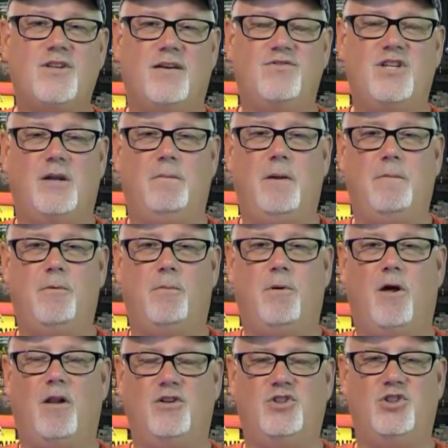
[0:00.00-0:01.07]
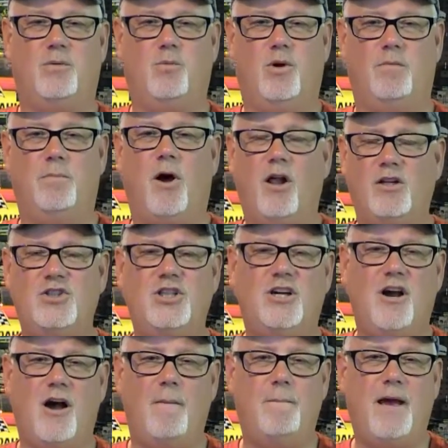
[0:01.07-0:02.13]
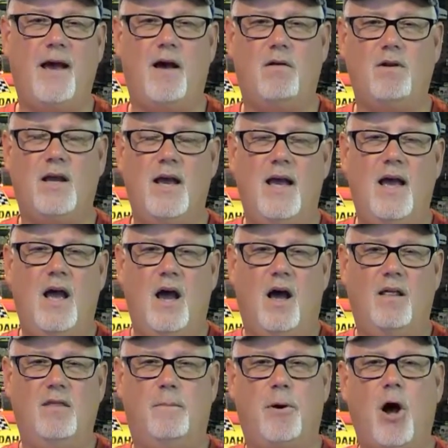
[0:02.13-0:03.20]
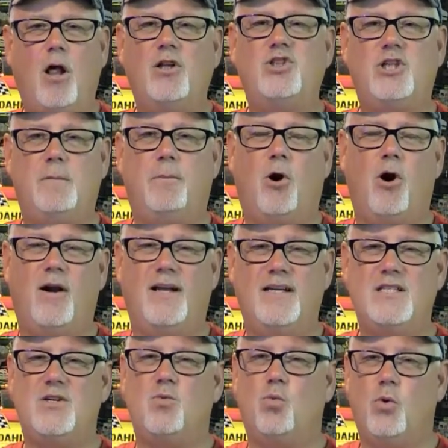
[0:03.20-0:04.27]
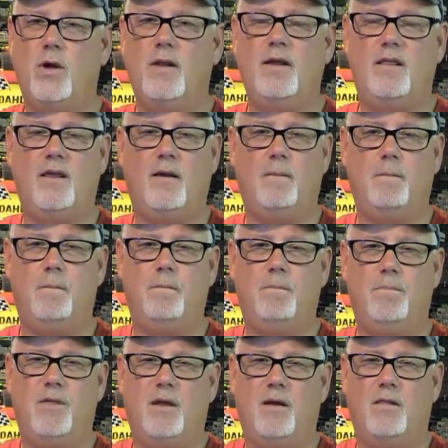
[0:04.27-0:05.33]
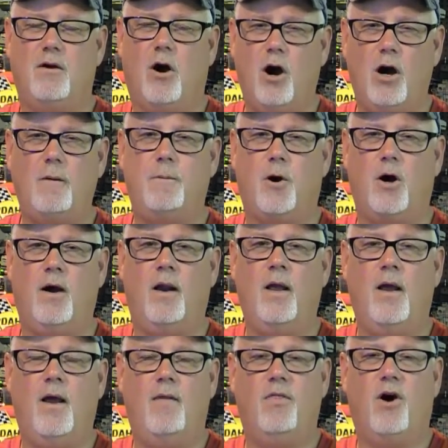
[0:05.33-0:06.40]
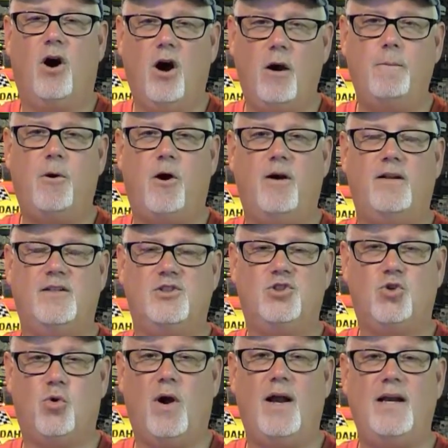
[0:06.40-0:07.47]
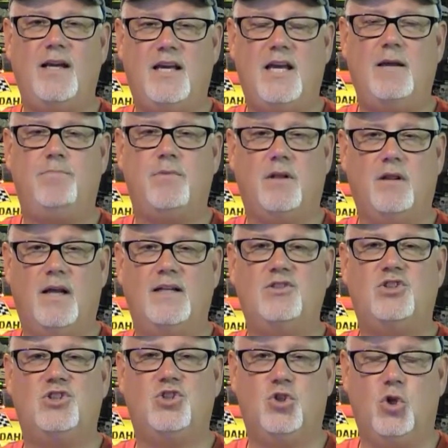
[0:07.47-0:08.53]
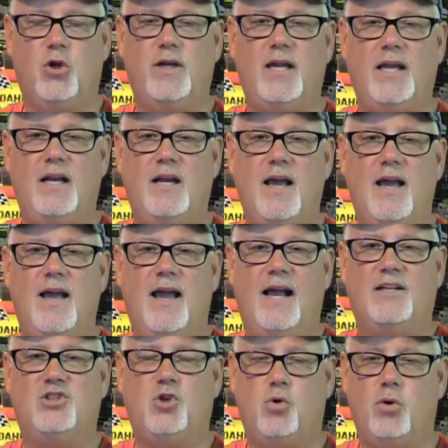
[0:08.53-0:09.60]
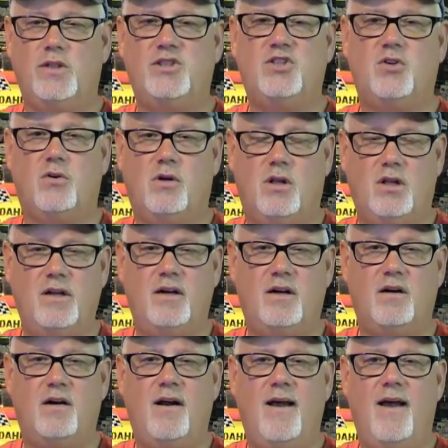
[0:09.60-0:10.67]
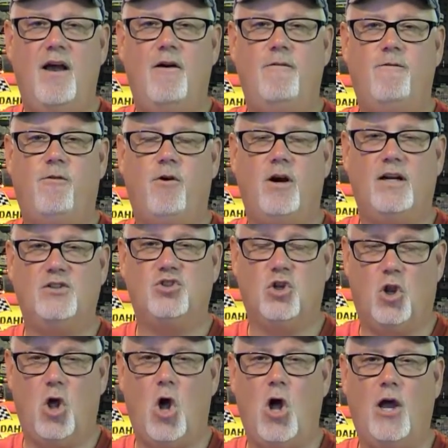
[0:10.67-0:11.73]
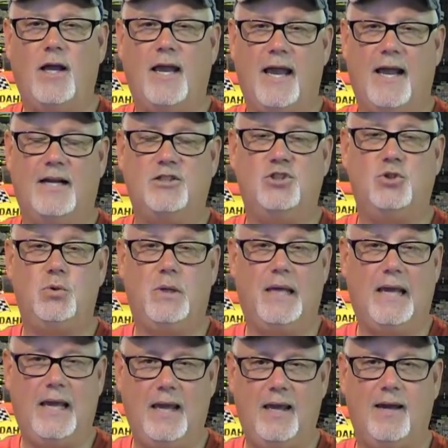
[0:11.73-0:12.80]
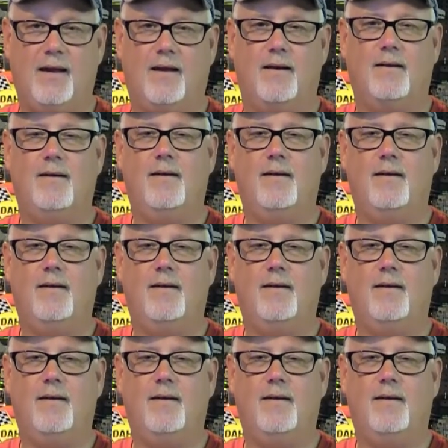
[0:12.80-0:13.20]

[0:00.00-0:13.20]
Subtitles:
I've seen people polish them with polishing compound. The polishing part isn't really the hard part. The hard part is trying to keep the lenses looking as crystal clear for as long as you can.